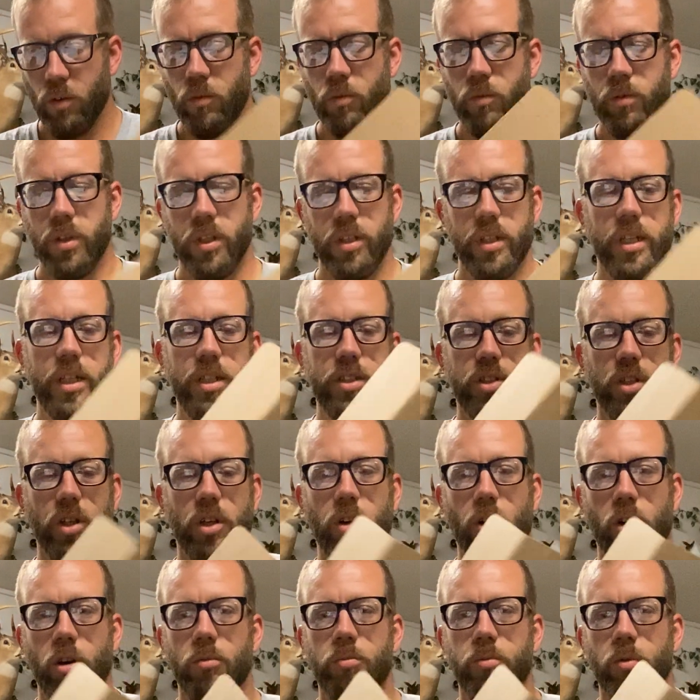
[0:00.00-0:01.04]
you get your
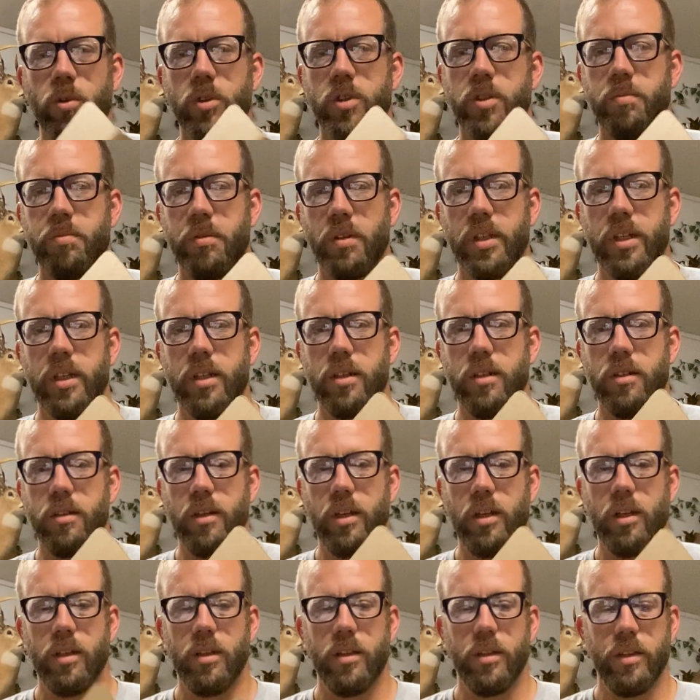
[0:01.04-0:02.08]
cardboard splint.
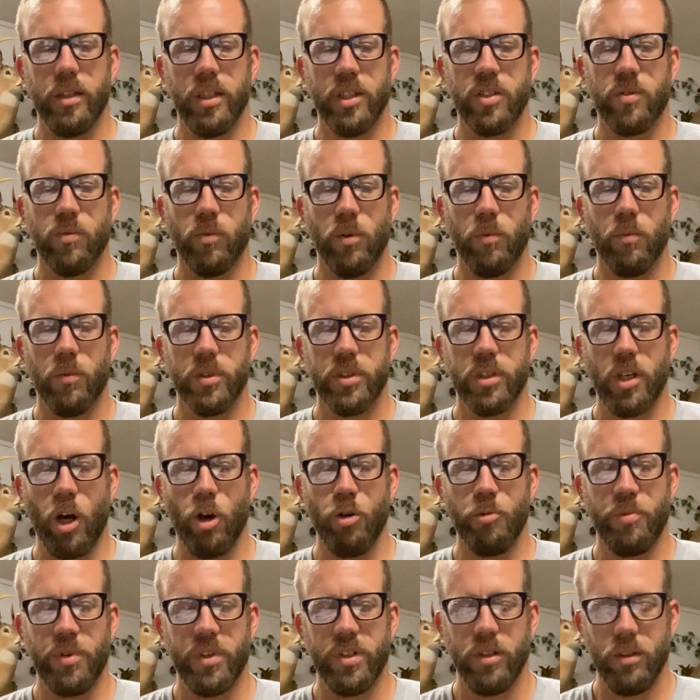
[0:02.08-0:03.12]
This one was
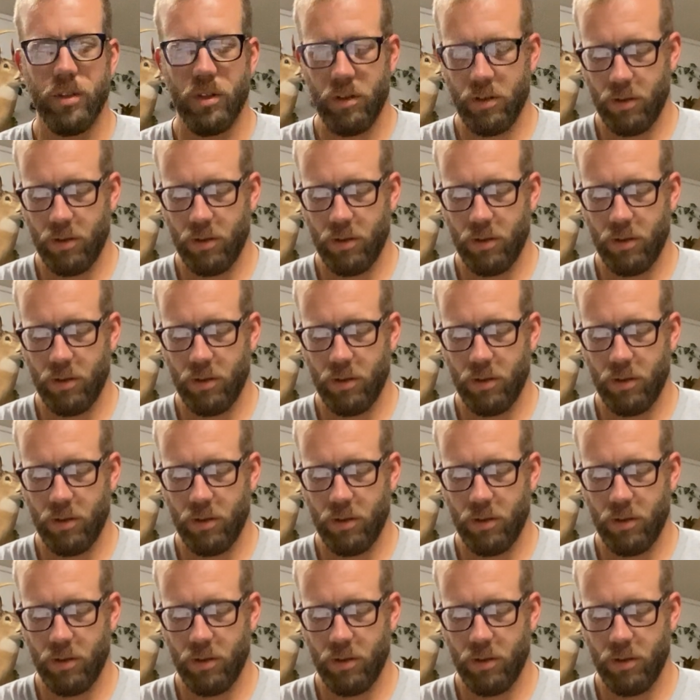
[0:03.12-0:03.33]
open